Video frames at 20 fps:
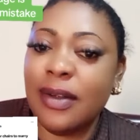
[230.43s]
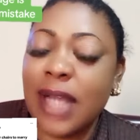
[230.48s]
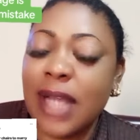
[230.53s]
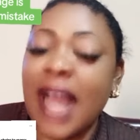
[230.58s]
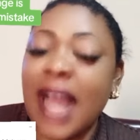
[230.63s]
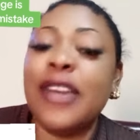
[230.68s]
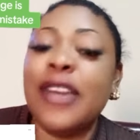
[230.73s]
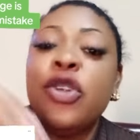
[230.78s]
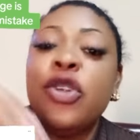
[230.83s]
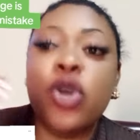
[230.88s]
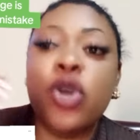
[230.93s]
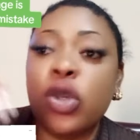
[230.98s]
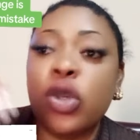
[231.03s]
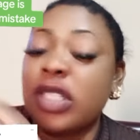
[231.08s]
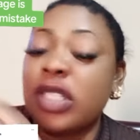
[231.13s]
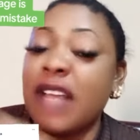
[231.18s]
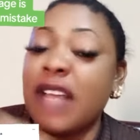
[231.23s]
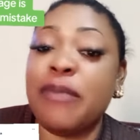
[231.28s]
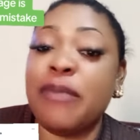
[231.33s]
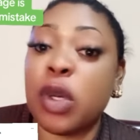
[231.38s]
And you
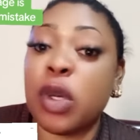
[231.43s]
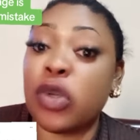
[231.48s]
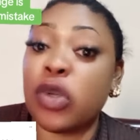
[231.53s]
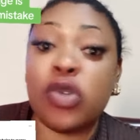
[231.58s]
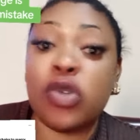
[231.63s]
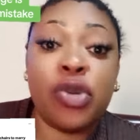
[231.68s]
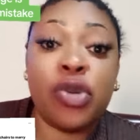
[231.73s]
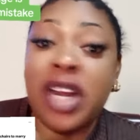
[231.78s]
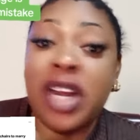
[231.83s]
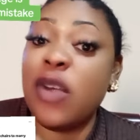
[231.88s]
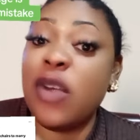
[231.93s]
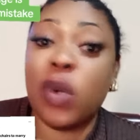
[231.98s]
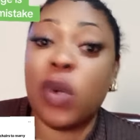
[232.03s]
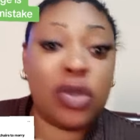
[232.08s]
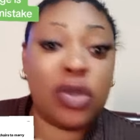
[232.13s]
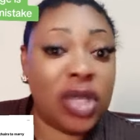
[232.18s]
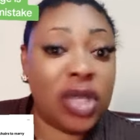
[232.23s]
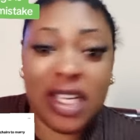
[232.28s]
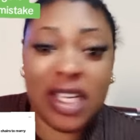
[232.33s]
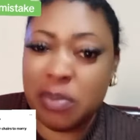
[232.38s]
said, because you really
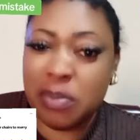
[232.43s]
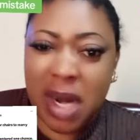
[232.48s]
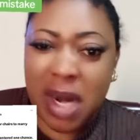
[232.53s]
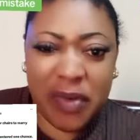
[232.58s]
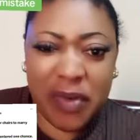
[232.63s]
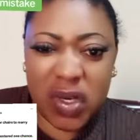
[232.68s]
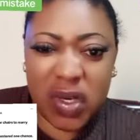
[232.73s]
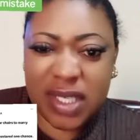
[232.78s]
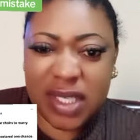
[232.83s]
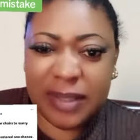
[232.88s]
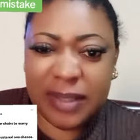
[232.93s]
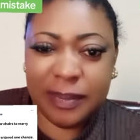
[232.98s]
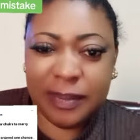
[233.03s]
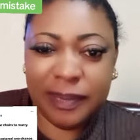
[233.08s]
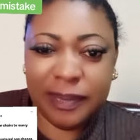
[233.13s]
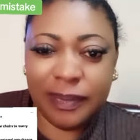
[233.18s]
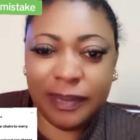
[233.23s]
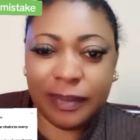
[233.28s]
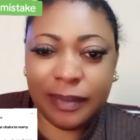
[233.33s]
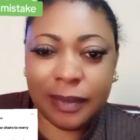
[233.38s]
want to get married,
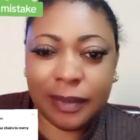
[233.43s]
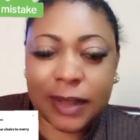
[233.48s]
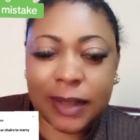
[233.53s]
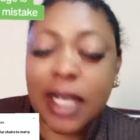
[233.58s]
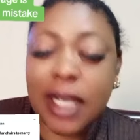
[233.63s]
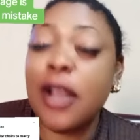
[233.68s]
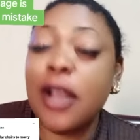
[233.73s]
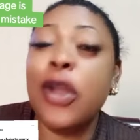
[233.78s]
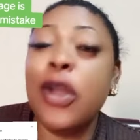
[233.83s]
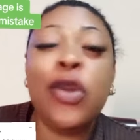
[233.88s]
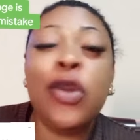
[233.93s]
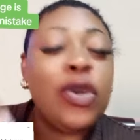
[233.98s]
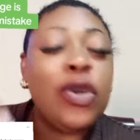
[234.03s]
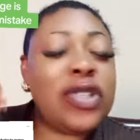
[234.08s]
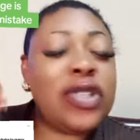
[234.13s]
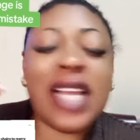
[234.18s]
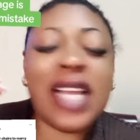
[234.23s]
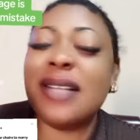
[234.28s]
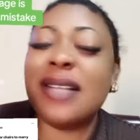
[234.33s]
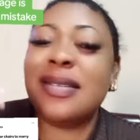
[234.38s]
you
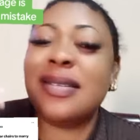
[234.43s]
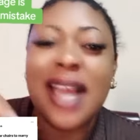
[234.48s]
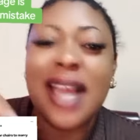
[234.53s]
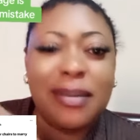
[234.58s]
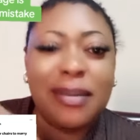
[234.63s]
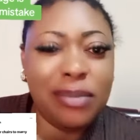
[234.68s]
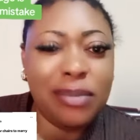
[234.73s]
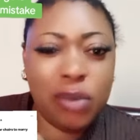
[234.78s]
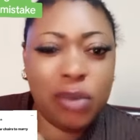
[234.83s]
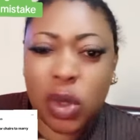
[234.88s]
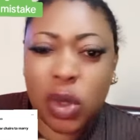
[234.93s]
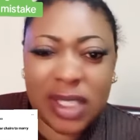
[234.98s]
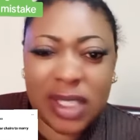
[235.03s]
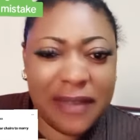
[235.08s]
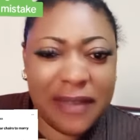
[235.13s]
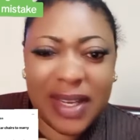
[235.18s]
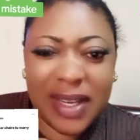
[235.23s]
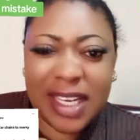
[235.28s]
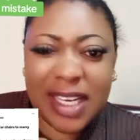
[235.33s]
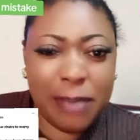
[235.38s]
say, damn
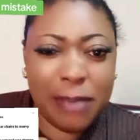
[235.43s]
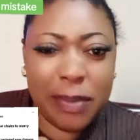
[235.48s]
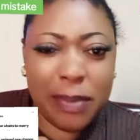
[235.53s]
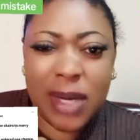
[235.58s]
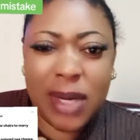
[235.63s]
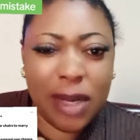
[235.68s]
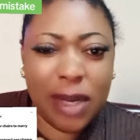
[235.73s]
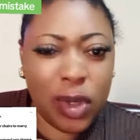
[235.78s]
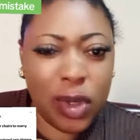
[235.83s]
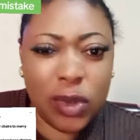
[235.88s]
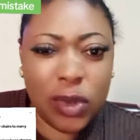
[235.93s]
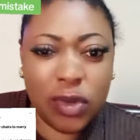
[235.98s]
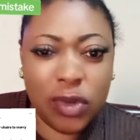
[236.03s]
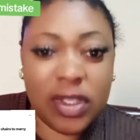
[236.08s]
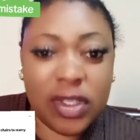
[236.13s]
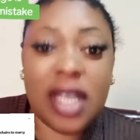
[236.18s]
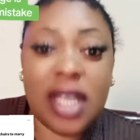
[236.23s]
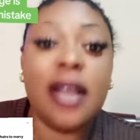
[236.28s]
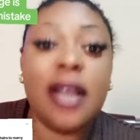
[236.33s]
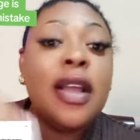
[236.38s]
whatever that people are going to
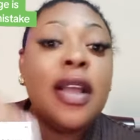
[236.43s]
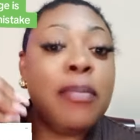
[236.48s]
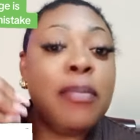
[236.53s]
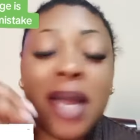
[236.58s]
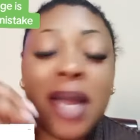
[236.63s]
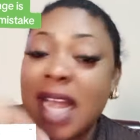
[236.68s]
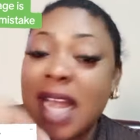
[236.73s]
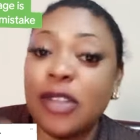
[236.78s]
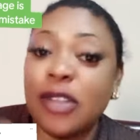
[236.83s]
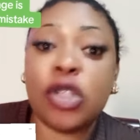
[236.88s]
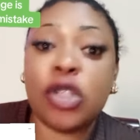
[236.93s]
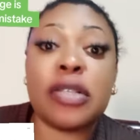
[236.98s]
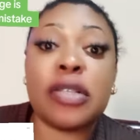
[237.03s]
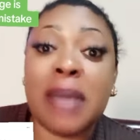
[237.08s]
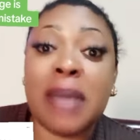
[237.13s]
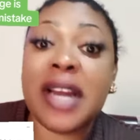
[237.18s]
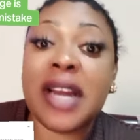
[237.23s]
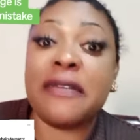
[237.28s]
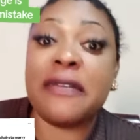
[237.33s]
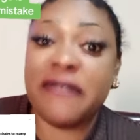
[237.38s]
say, make I just
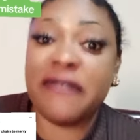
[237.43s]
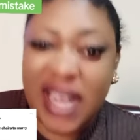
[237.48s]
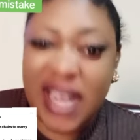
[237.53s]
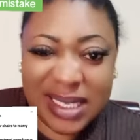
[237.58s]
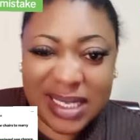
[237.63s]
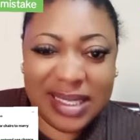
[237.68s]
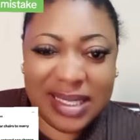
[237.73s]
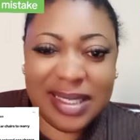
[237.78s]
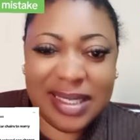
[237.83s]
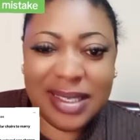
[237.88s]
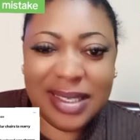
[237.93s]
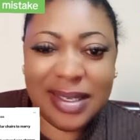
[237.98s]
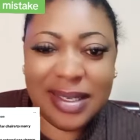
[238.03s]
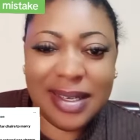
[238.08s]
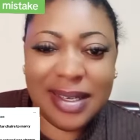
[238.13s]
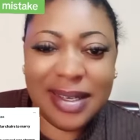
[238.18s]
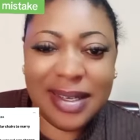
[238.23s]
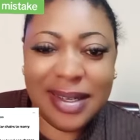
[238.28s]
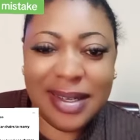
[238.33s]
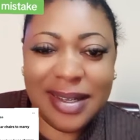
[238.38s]
marry first.
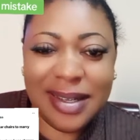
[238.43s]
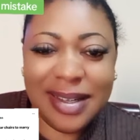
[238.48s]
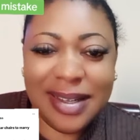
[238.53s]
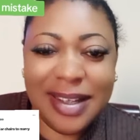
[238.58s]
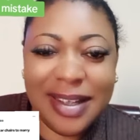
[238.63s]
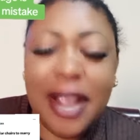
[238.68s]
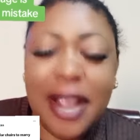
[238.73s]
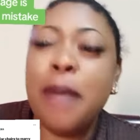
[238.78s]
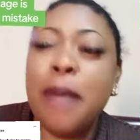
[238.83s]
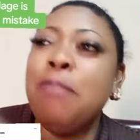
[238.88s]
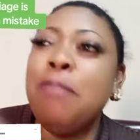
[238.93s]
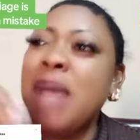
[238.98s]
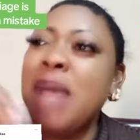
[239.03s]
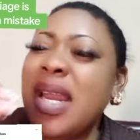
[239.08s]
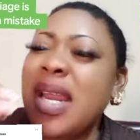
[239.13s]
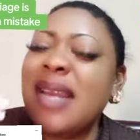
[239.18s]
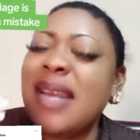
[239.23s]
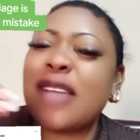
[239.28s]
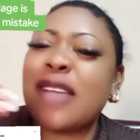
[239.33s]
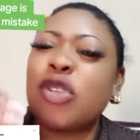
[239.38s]

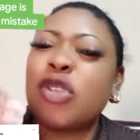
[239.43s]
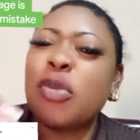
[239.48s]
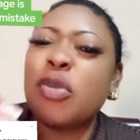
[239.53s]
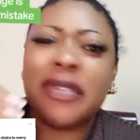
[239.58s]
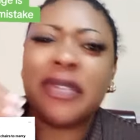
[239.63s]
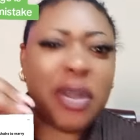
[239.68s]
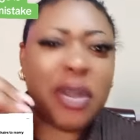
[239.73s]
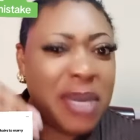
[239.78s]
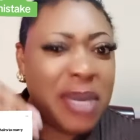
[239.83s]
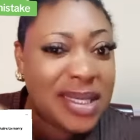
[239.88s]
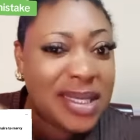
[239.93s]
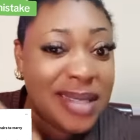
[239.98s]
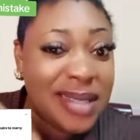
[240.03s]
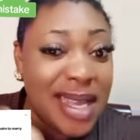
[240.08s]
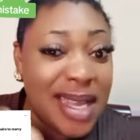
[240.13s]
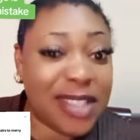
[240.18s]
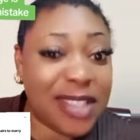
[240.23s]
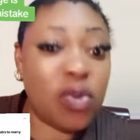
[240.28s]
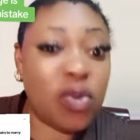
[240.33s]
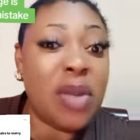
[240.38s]
Meaning that some of the
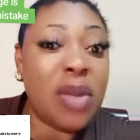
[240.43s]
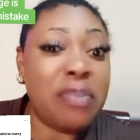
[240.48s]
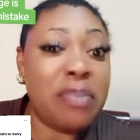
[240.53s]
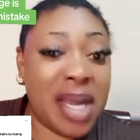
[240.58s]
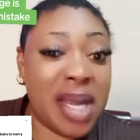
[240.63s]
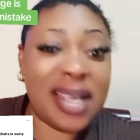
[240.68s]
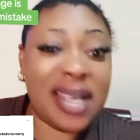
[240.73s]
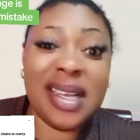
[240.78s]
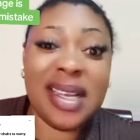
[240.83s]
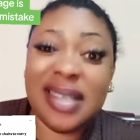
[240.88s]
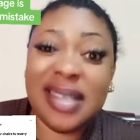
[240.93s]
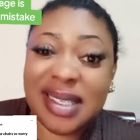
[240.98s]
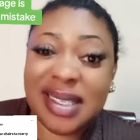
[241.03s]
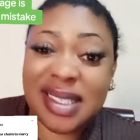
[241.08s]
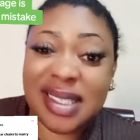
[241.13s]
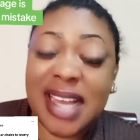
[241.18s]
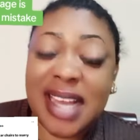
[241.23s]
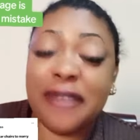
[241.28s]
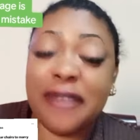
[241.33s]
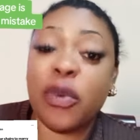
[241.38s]
mistakes we make in
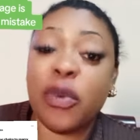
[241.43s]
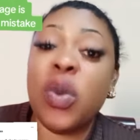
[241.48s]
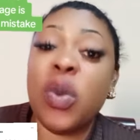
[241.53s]
this life,